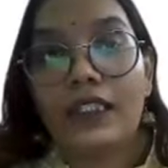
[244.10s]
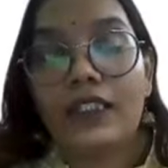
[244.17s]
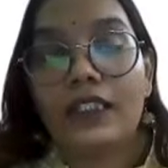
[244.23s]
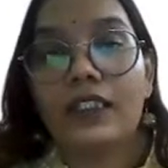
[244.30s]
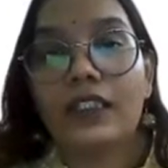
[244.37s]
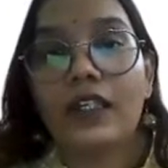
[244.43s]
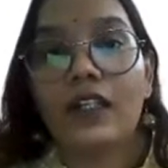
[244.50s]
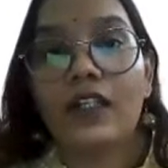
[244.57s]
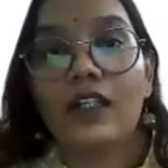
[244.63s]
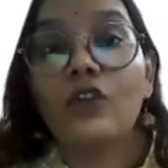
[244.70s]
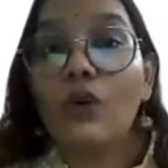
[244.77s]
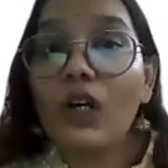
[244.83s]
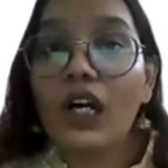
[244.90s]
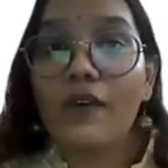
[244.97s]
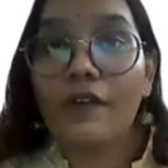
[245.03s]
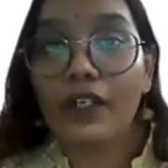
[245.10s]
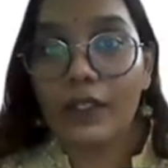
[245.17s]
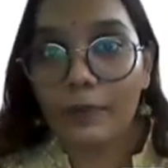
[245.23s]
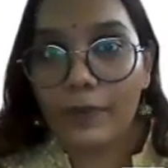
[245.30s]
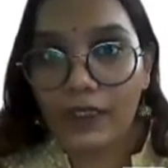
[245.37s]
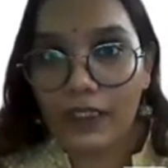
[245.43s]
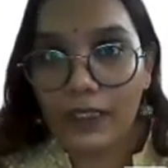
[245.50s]
is no
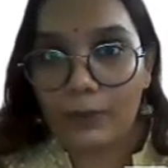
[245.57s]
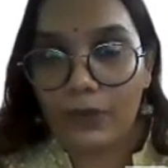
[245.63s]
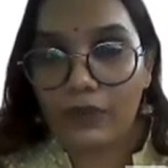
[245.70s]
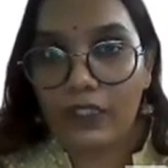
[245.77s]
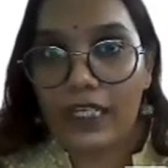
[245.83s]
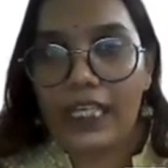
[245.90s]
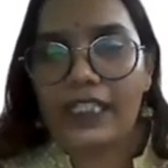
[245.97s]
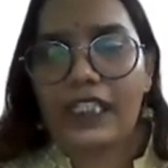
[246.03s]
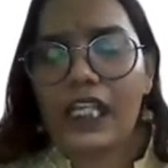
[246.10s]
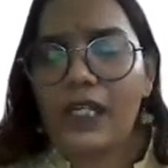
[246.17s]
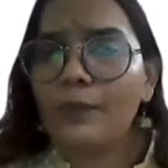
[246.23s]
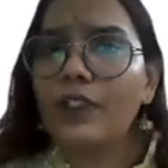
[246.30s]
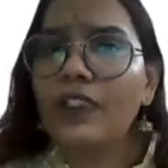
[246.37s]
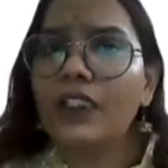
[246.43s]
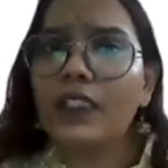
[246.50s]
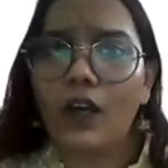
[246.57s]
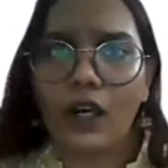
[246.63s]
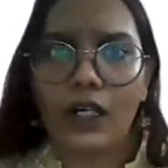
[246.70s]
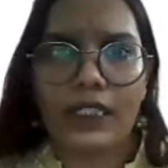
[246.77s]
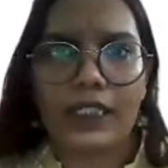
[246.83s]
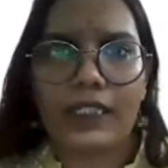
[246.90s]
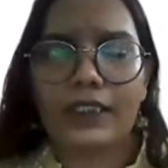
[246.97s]
government in power. Example, the
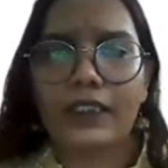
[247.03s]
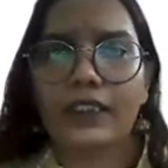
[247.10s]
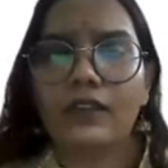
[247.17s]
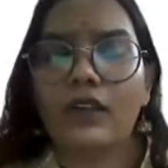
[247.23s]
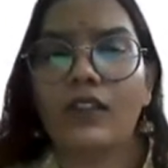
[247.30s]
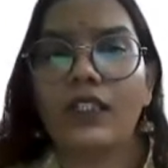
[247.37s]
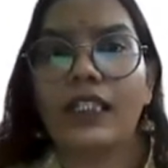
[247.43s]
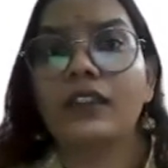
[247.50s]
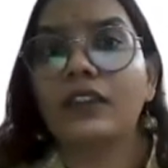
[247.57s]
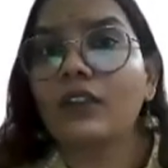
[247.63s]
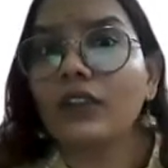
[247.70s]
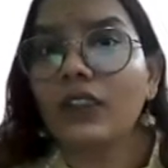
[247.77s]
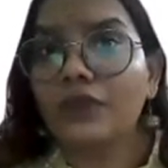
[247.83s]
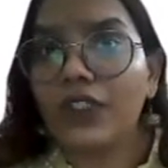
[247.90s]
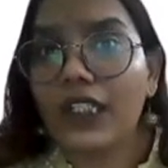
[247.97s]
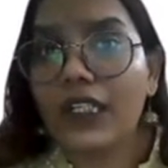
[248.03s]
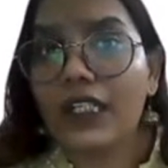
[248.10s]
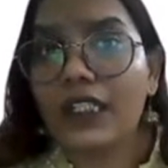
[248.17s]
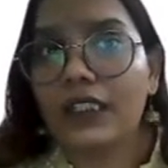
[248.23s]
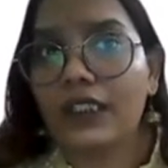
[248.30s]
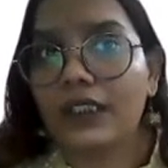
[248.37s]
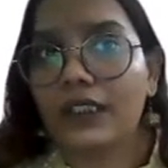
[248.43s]
ordinances or the executive
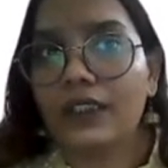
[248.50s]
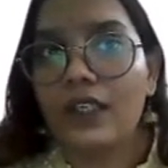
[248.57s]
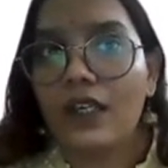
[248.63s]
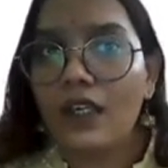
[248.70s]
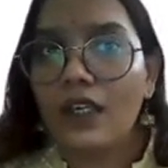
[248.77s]
decrees.